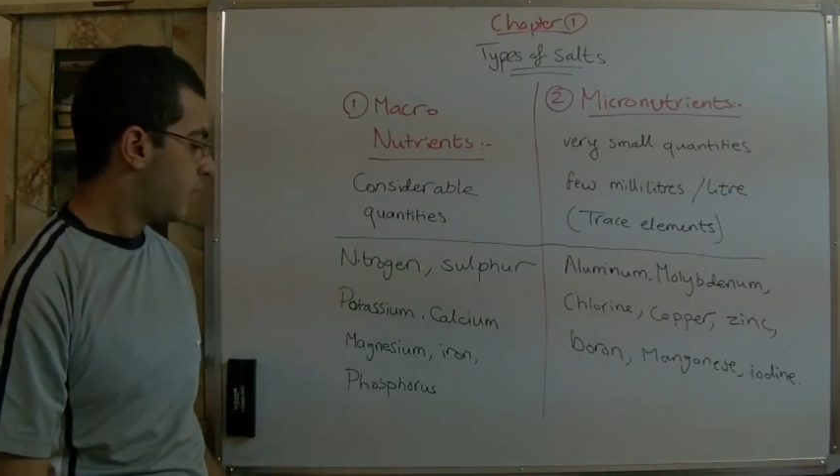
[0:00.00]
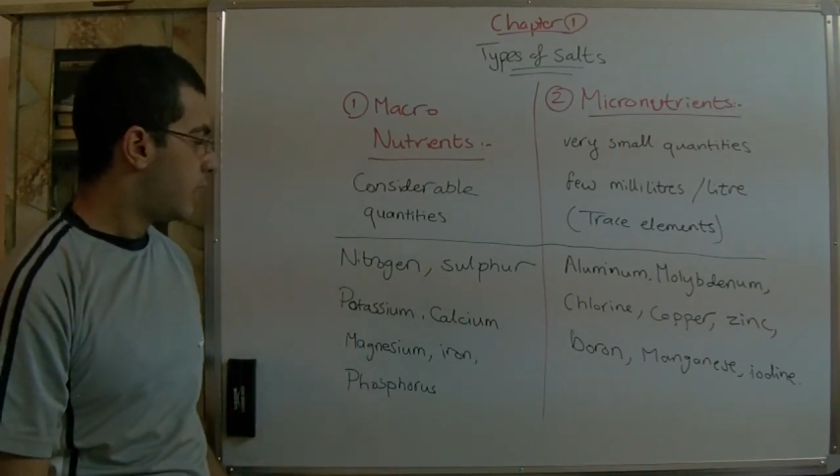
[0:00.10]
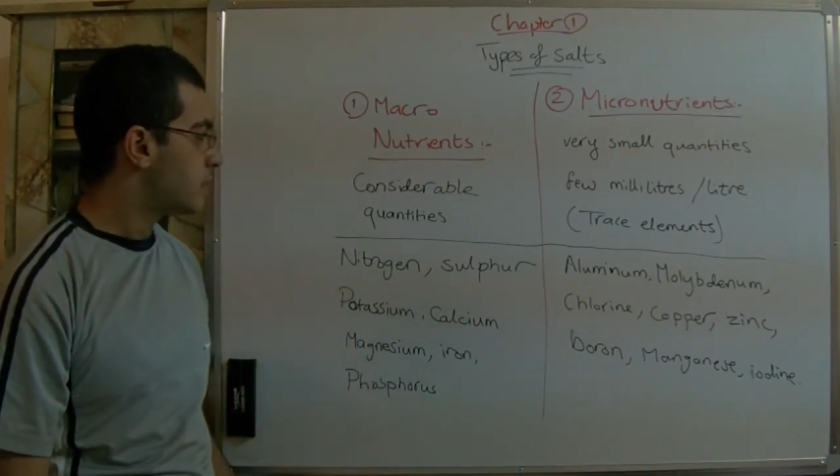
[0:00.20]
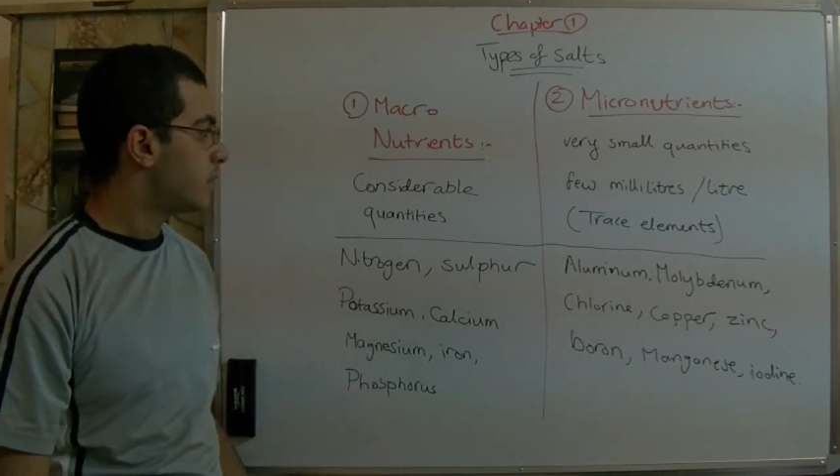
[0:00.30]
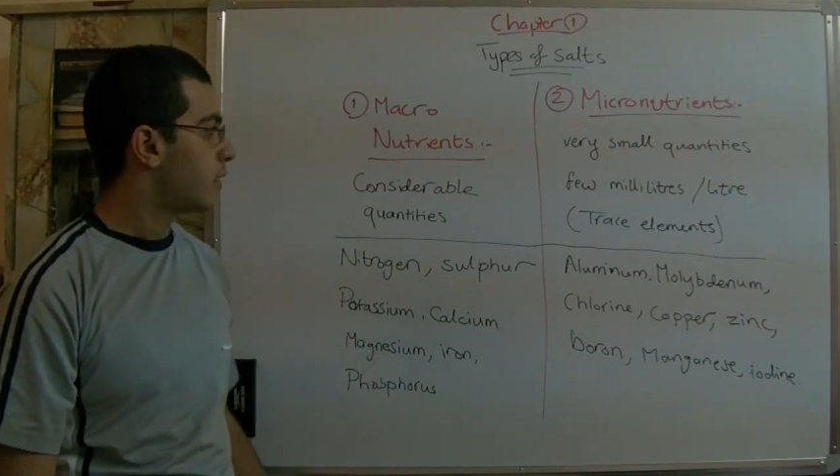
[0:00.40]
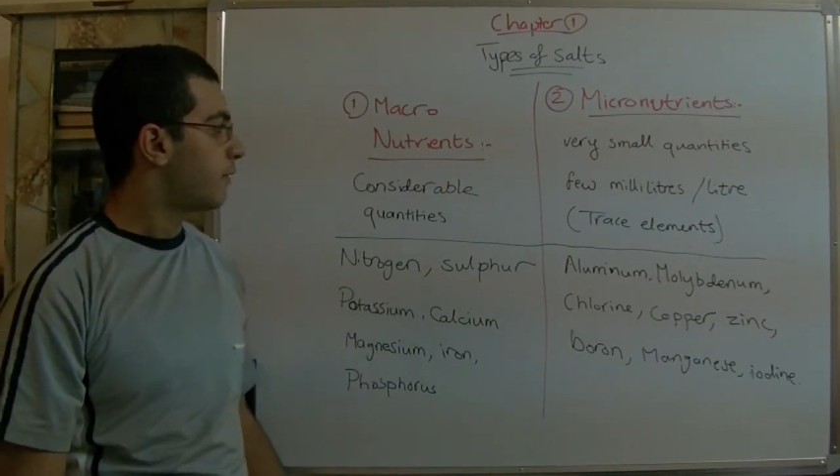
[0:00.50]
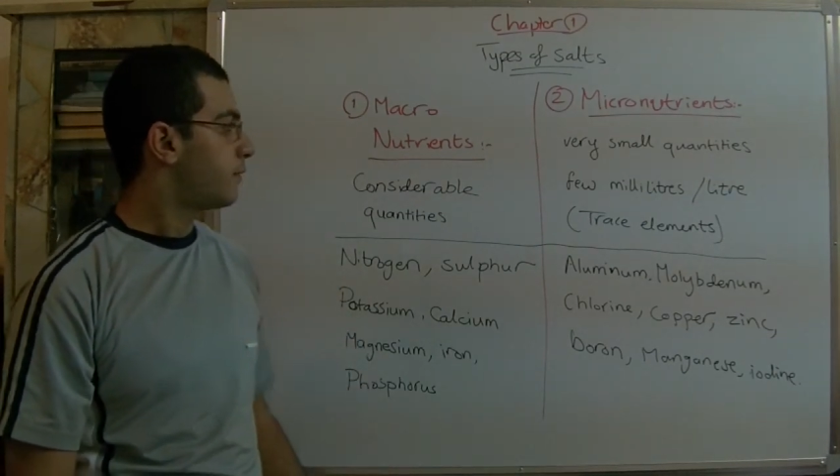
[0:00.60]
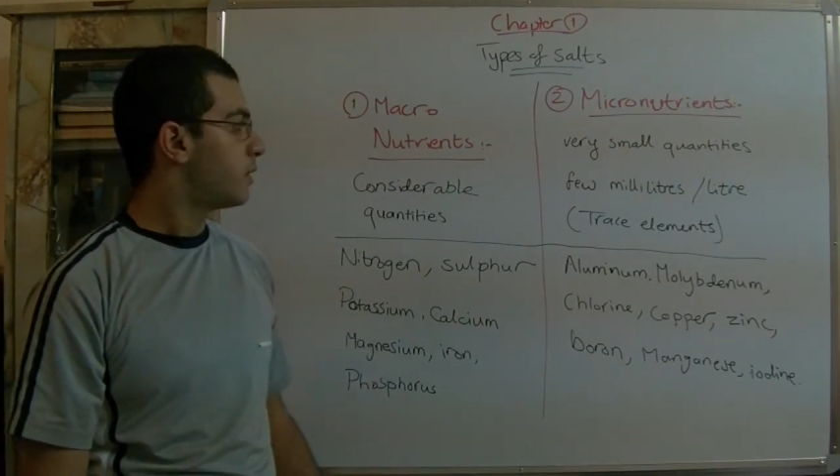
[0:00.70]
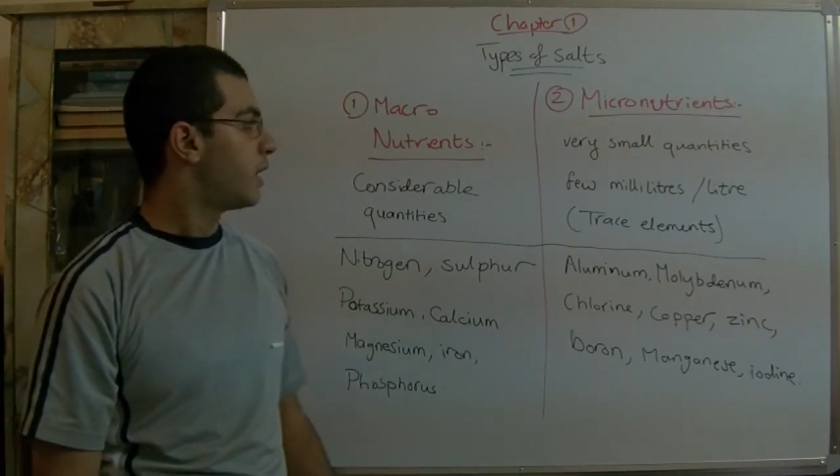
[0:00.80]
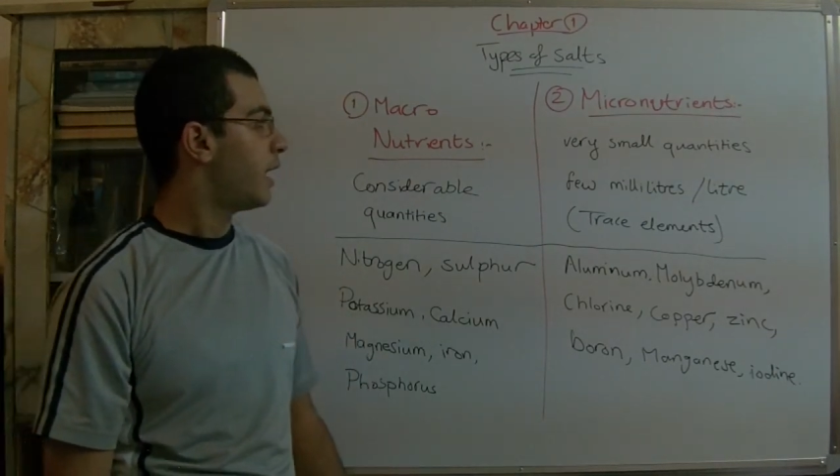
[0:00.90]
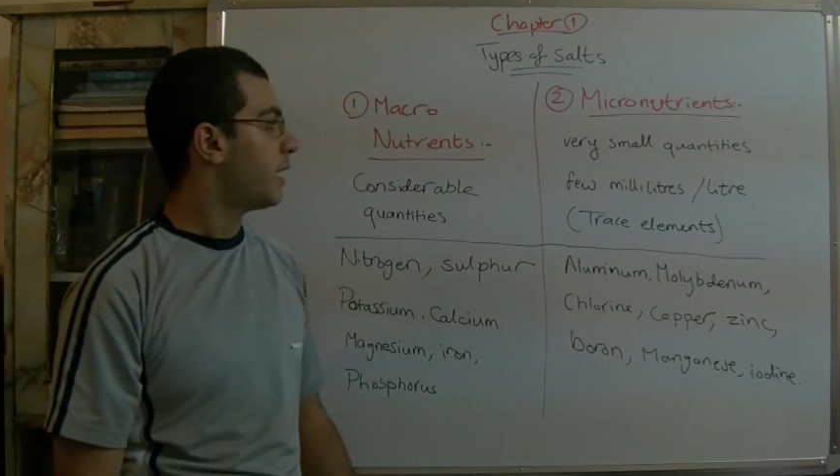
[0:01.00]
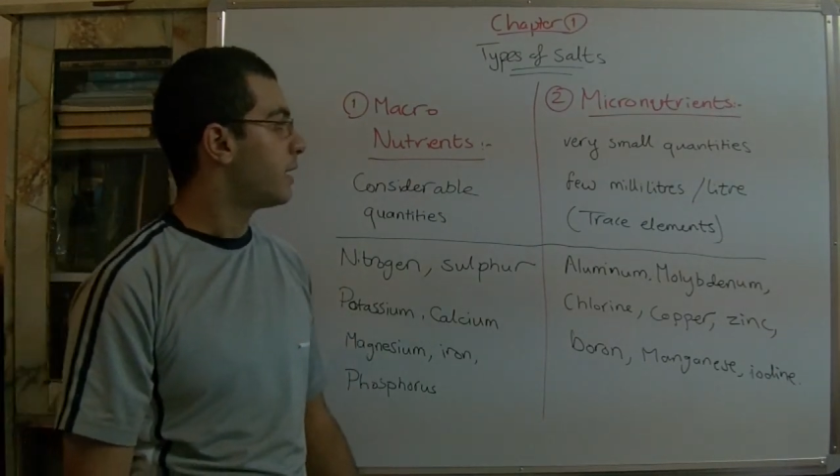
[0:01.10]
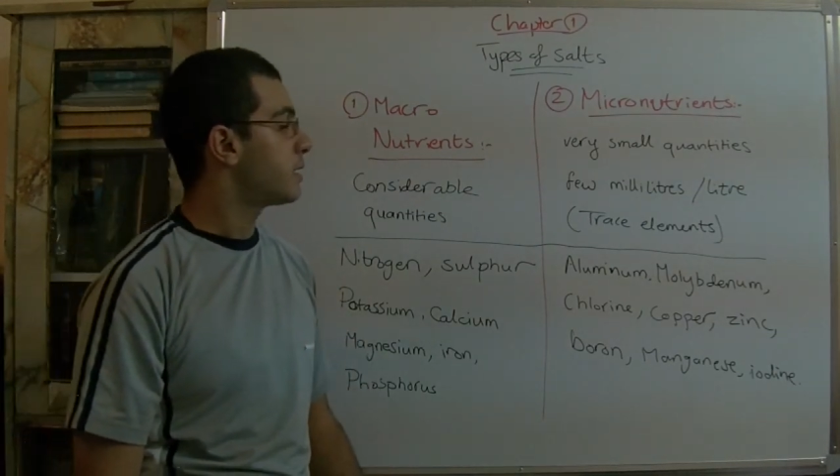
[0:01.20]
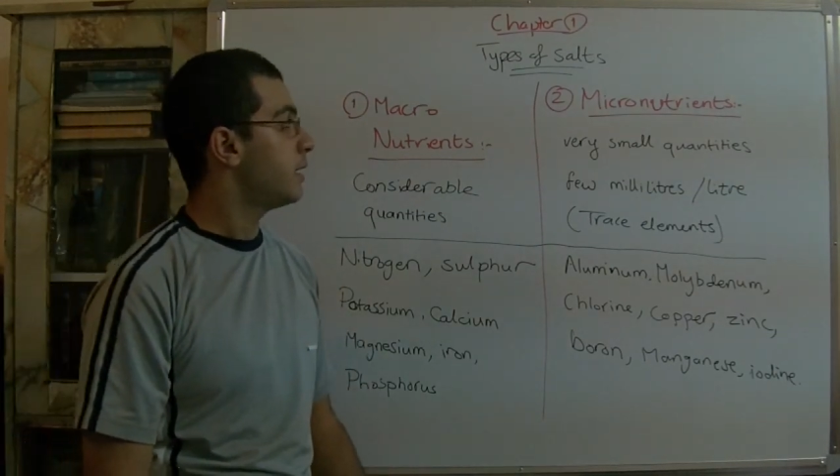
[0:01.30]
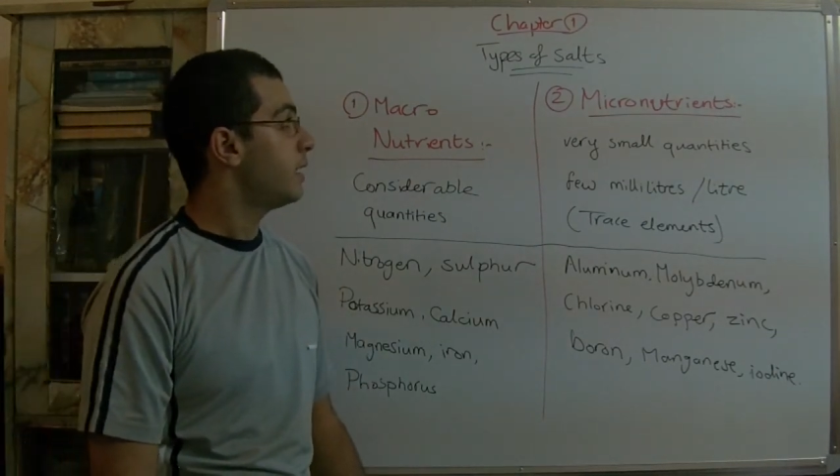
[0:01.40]
the lesson of
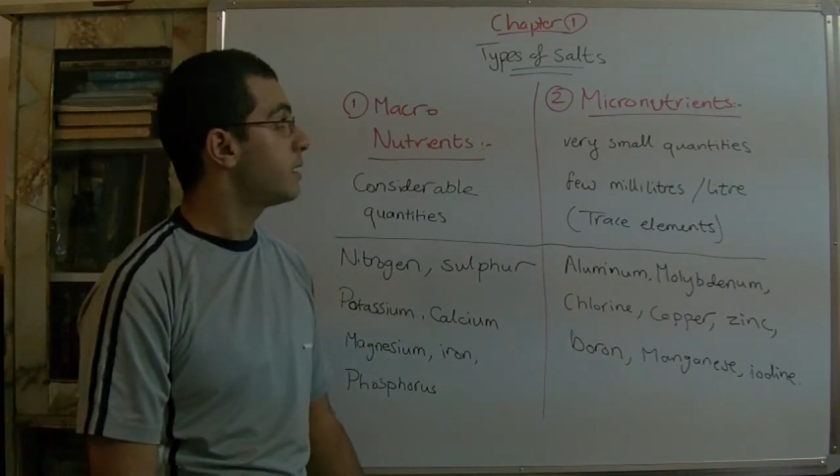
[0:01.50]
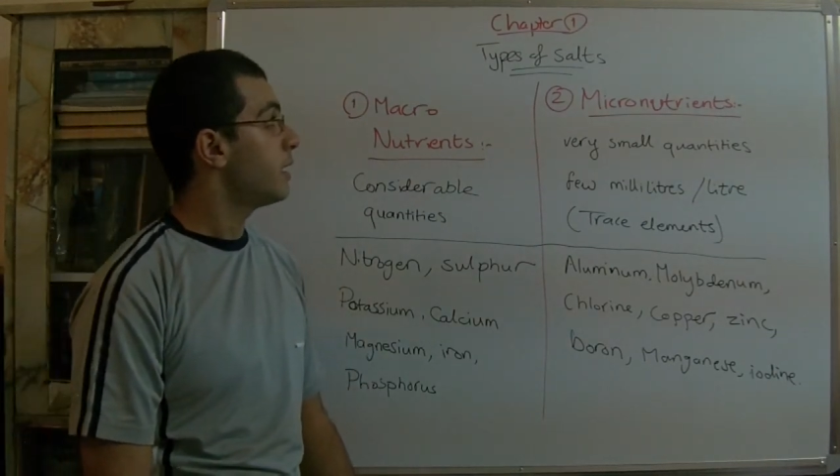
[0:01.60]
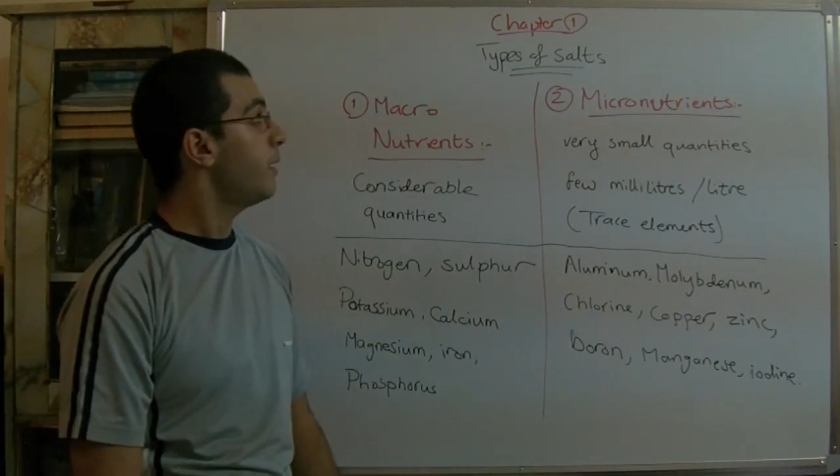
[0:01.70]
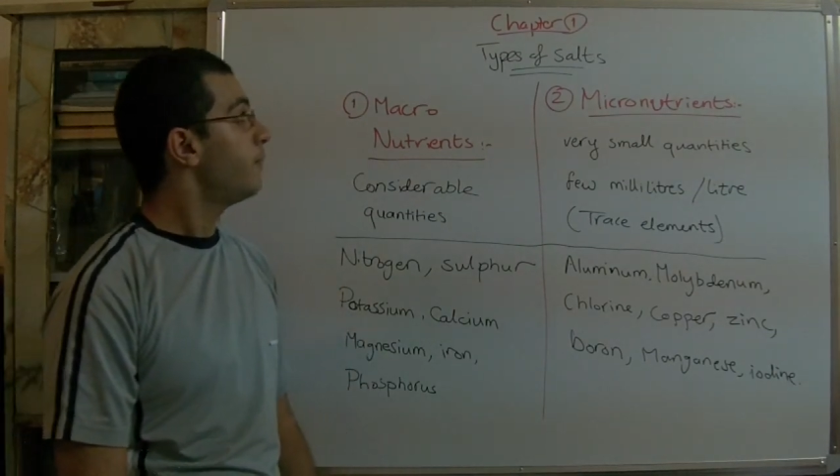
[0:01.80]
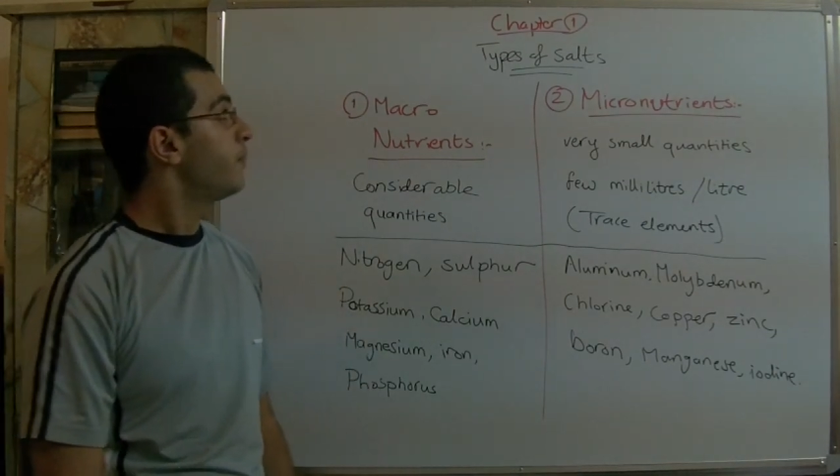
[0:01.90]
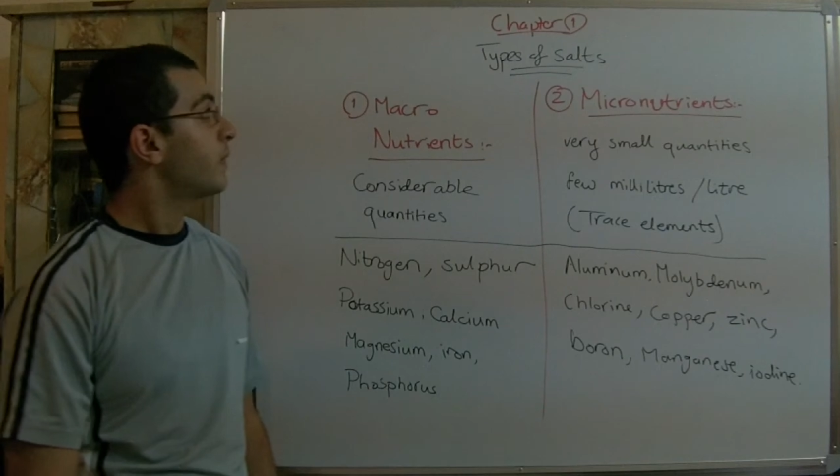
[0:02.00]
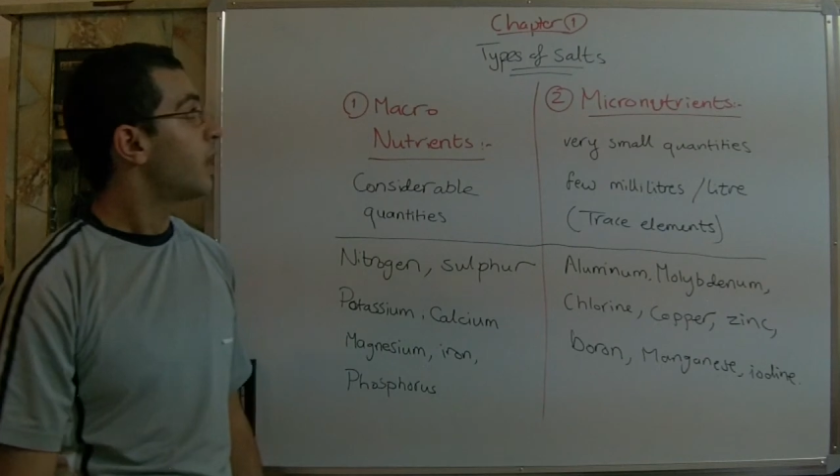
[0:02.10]
today is easy.